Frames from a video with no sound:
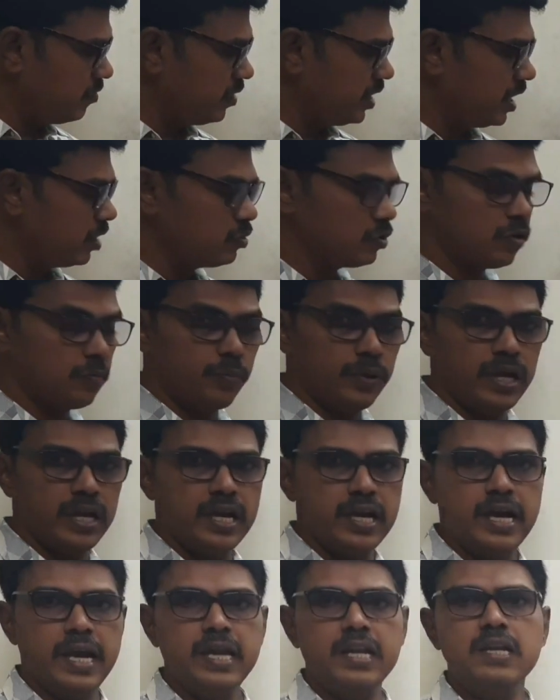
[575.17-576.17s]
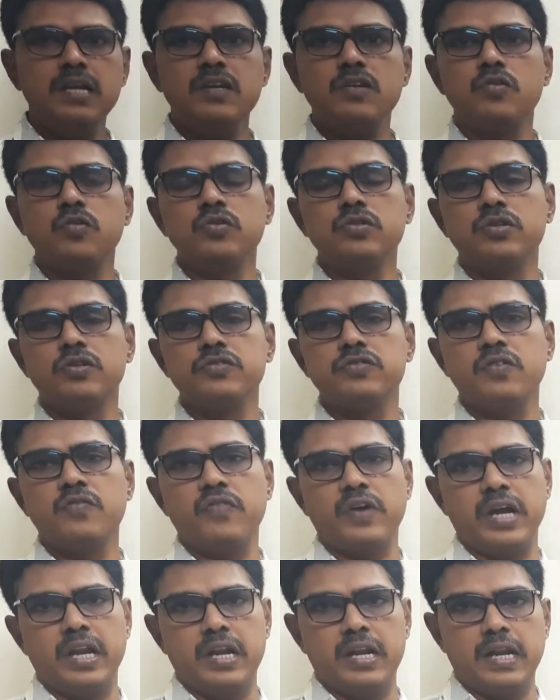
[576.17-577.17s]
we have to pay again
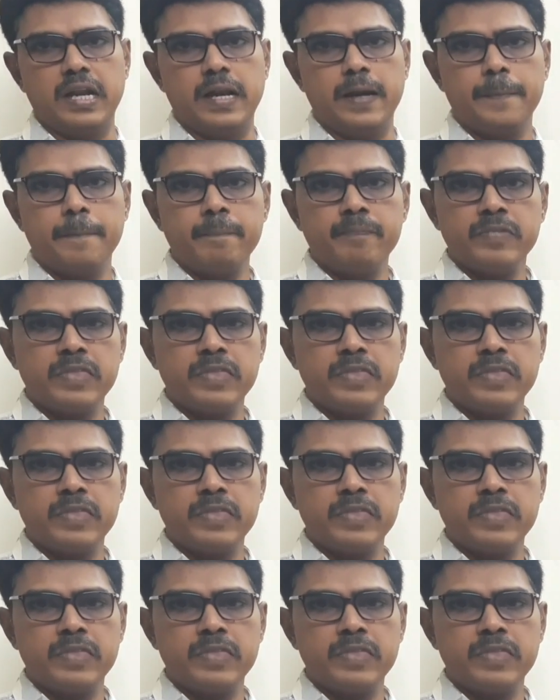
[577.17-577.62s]
2,500.